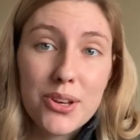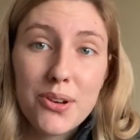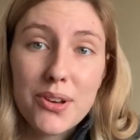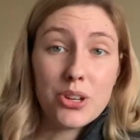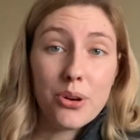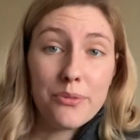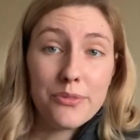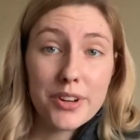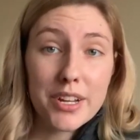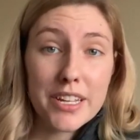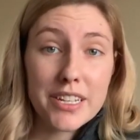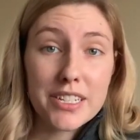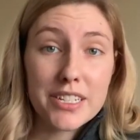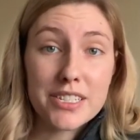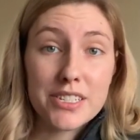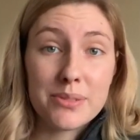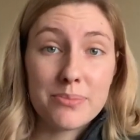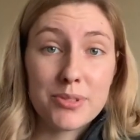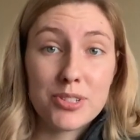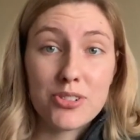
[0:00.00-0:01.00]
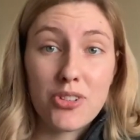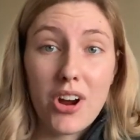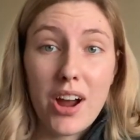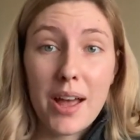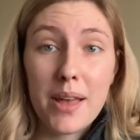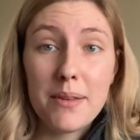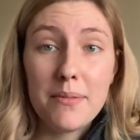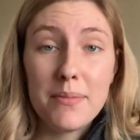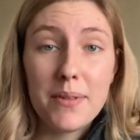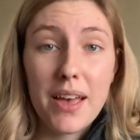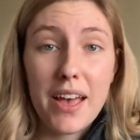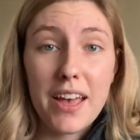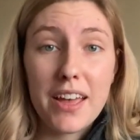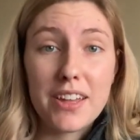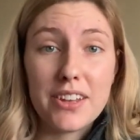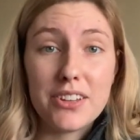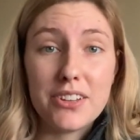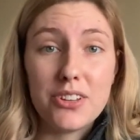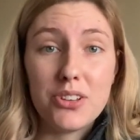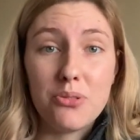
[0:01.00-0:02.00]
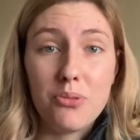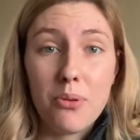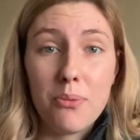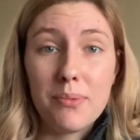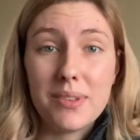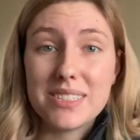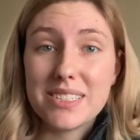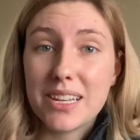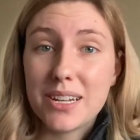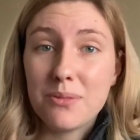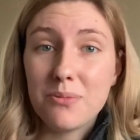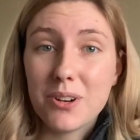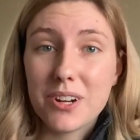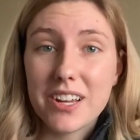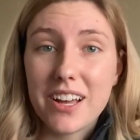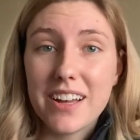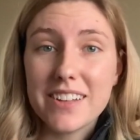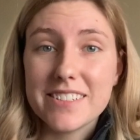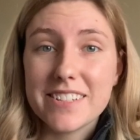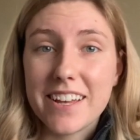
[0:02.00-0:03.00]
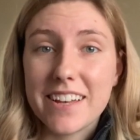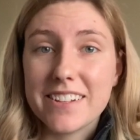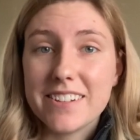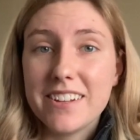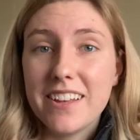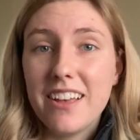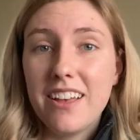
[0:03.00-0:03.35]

And don't forget to subscribe and you won't miss any more content.